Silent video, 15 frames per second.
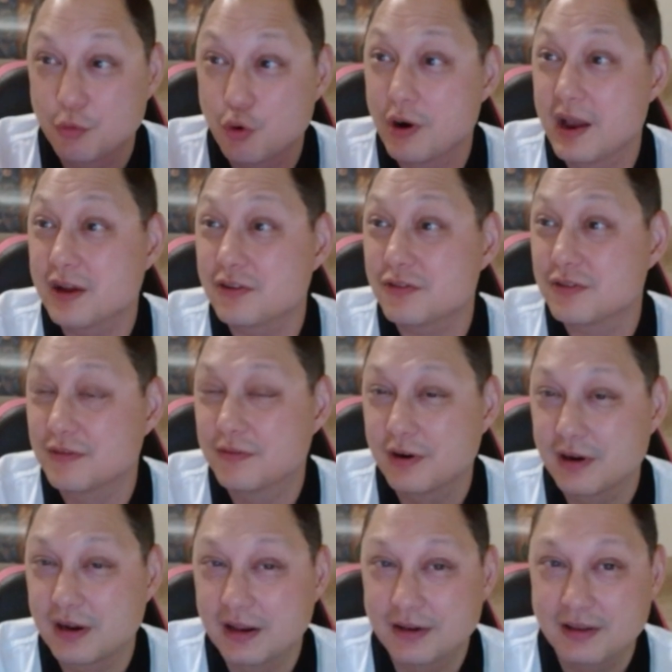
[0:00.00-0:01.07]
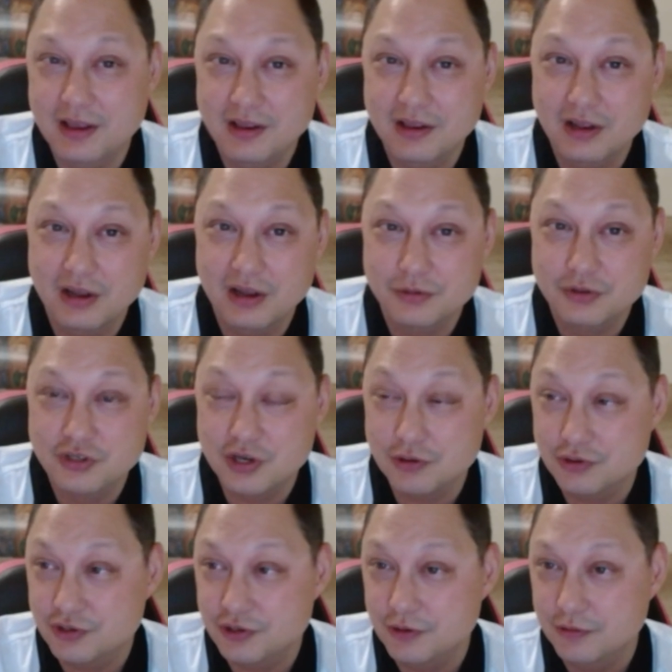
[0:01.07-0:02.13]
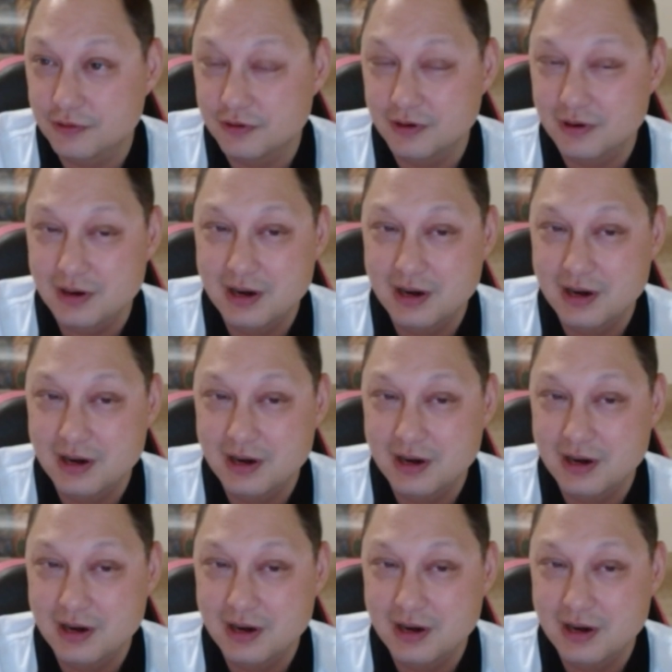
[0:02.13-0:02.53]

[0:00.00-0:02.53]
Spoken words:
extroverted than Joe Shuster.